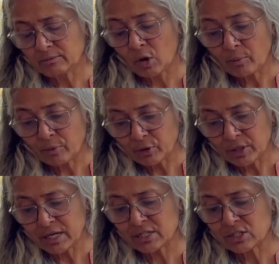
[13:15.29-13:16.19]

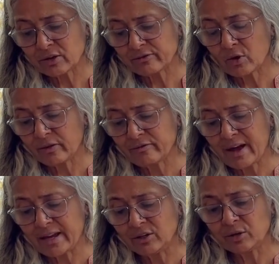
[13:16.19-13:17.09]
components of
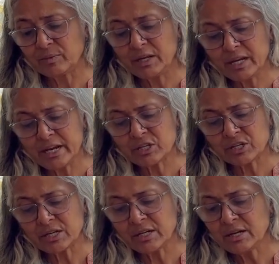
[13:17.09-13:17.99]
nonviolent
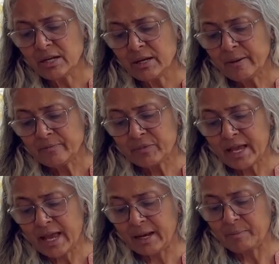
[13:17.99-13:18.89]
communication. They
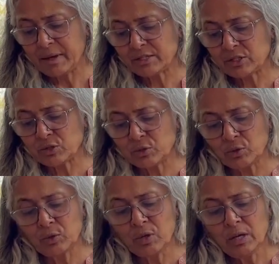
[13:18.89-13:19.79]
help us
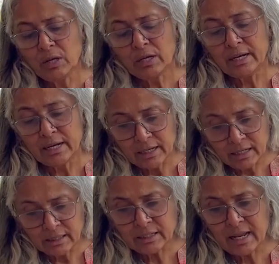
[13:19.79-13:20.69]
to
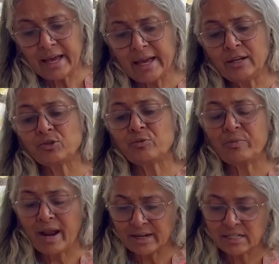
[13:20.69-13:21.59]
learn and to
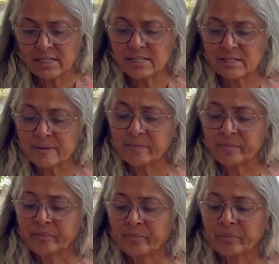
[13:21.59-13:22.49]
practice
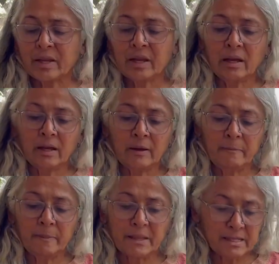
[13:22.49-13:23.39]

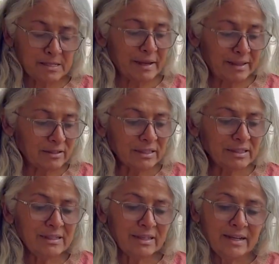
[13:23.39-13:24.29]
this
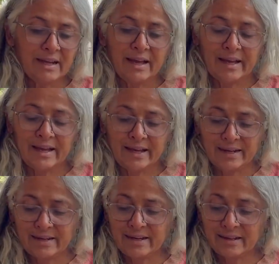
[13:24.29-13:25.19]
method,
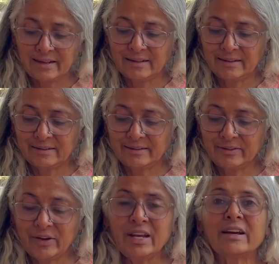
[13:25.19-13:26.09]
and
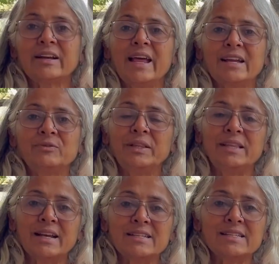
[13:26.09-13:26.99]
reconnect with
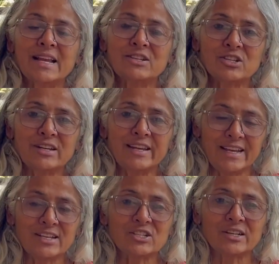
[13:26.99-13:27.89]
that essential
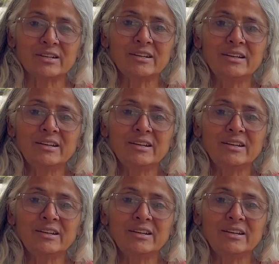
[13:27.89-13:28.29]
nature